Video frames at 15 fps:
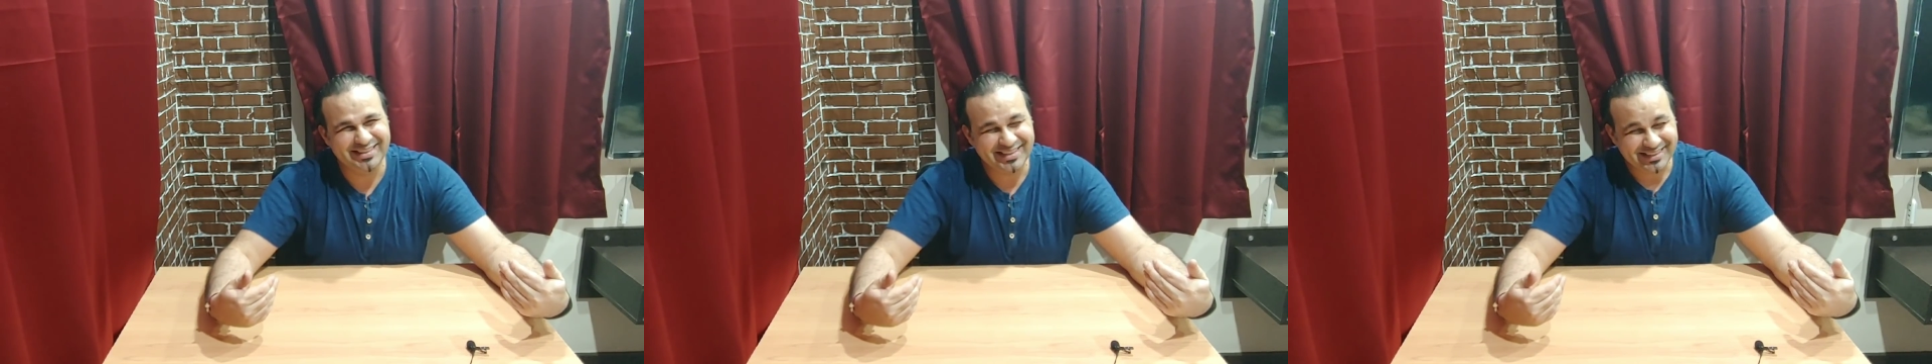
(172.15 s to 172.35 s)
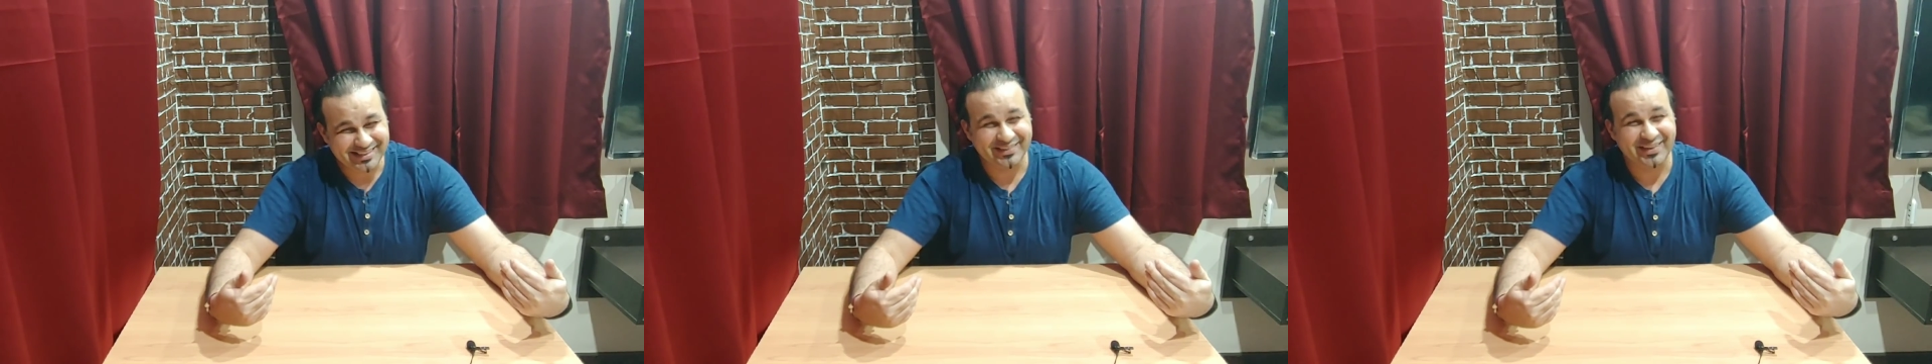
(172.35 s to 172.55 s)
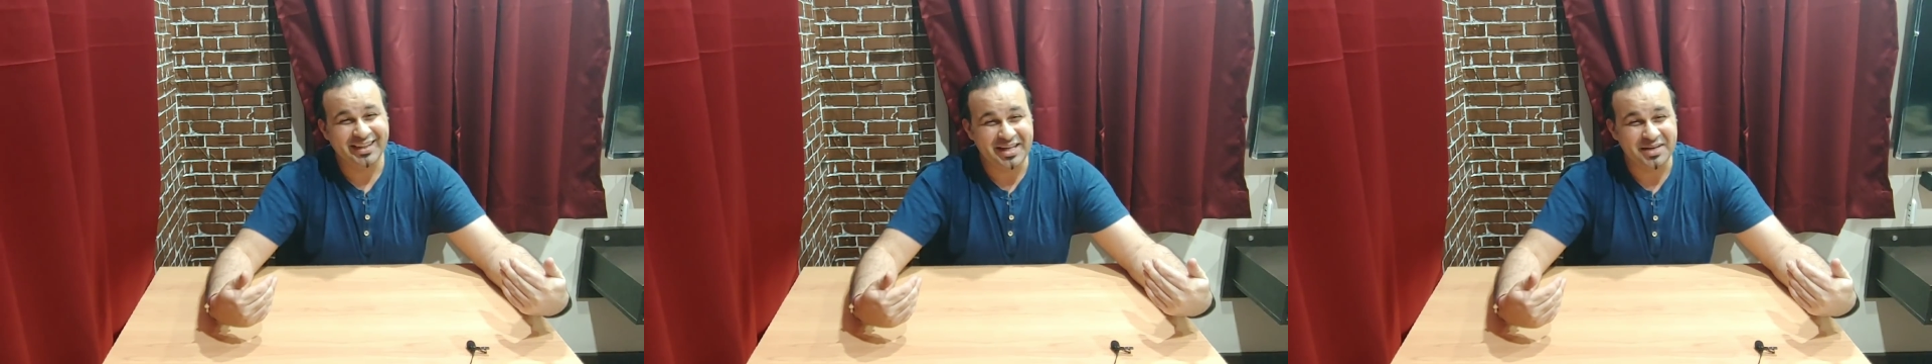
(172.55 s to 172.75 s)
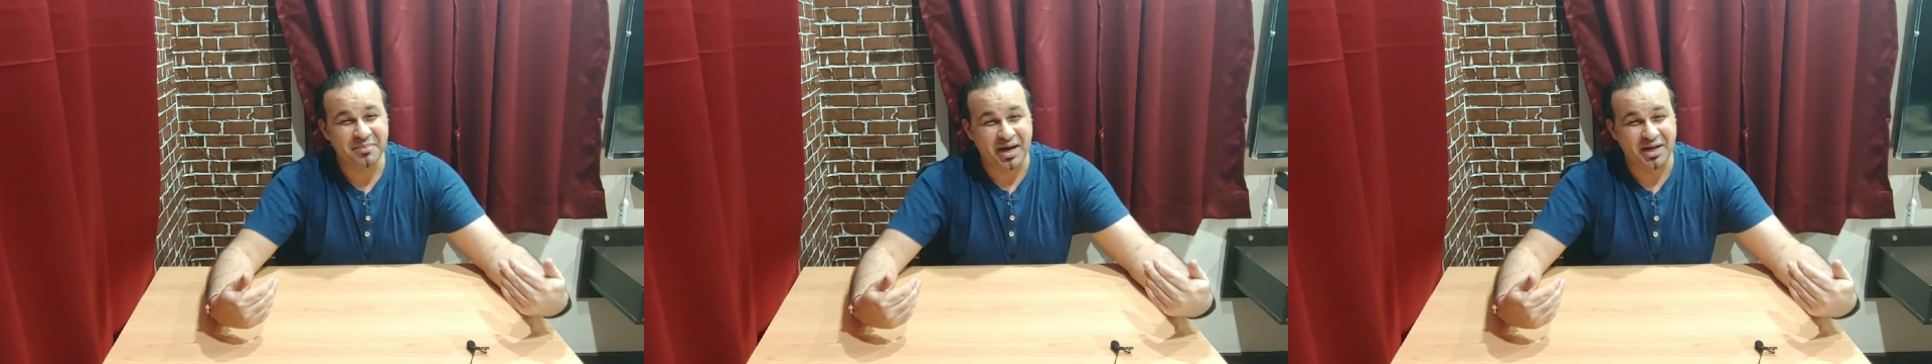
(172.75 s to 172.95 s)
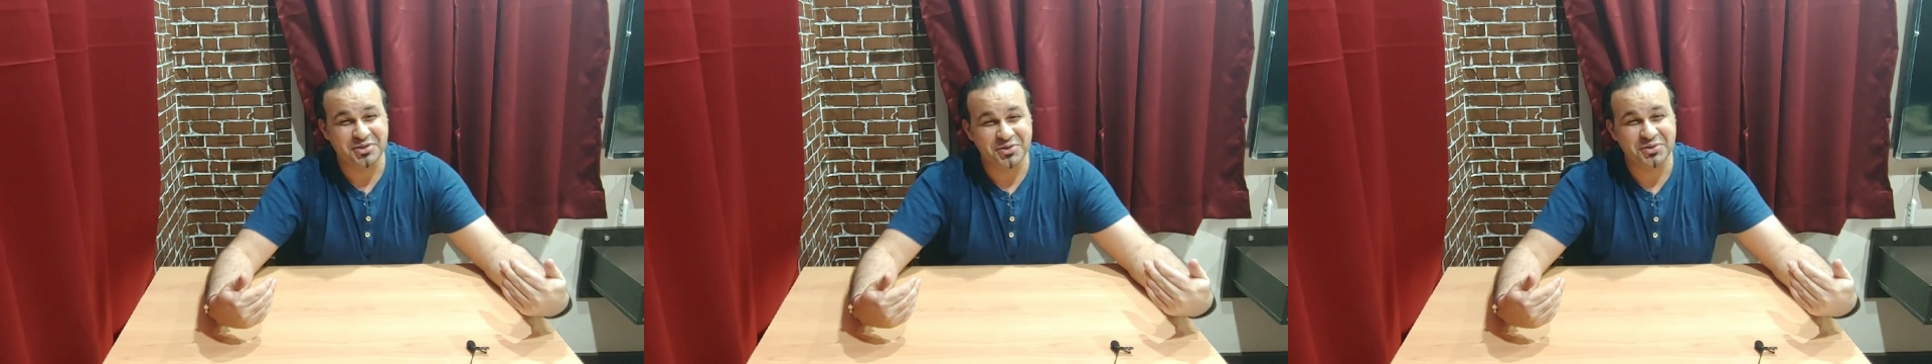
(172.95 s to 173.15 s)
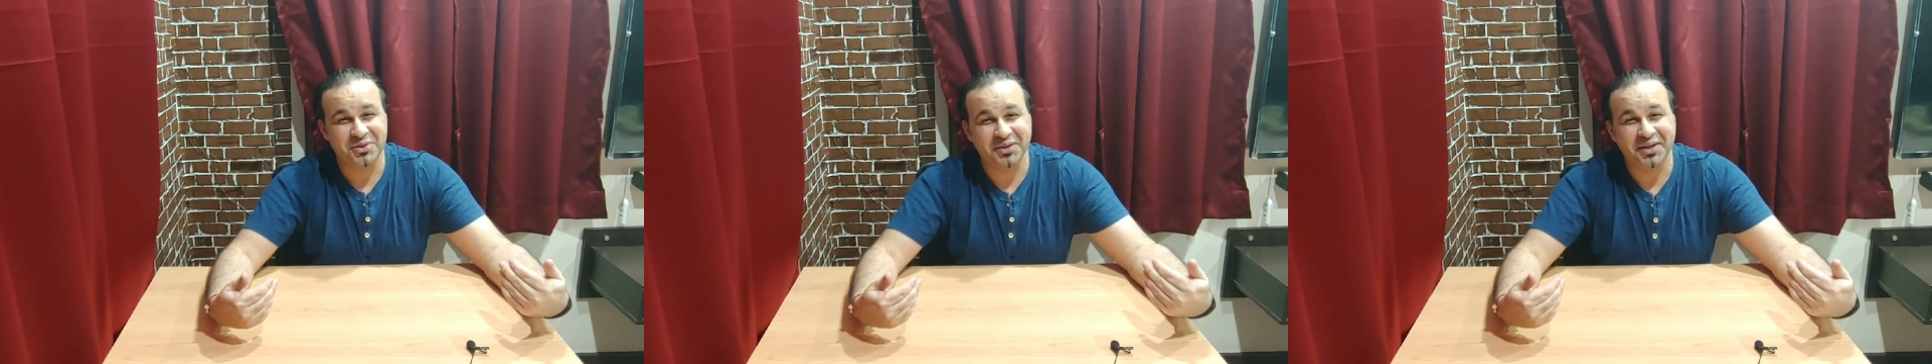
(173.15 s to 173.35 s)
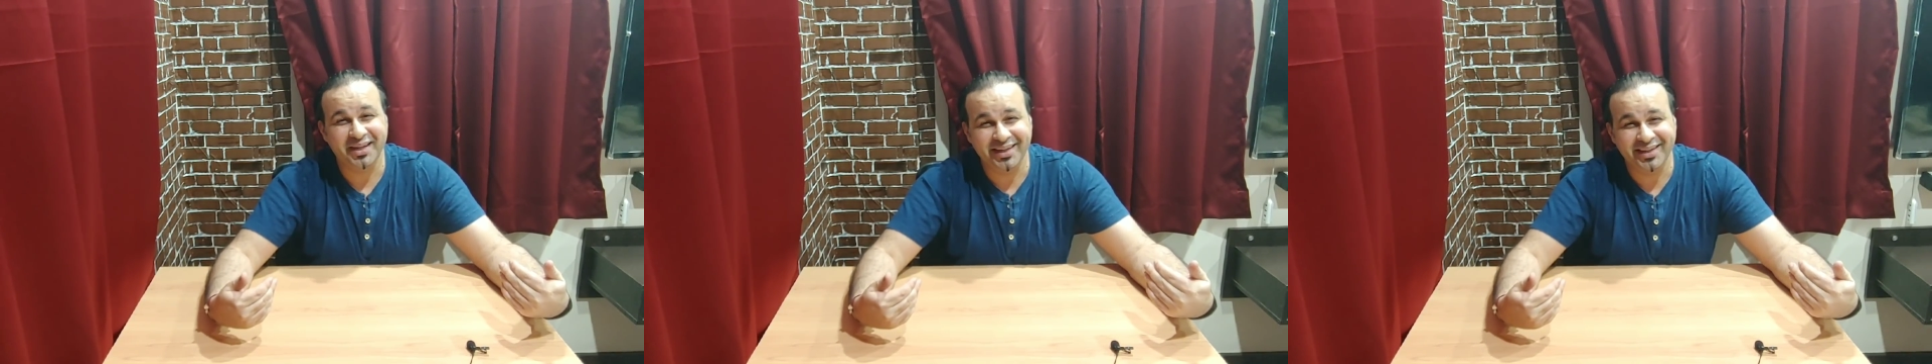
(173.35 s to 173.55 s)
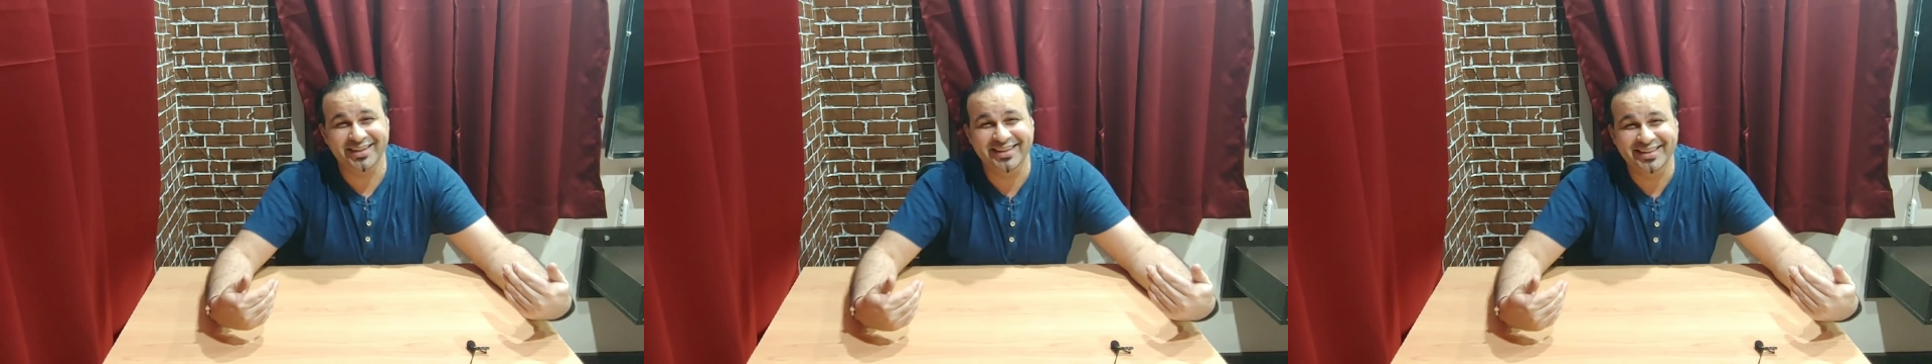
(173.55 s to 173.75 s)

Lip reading: it really Himanshu talking?"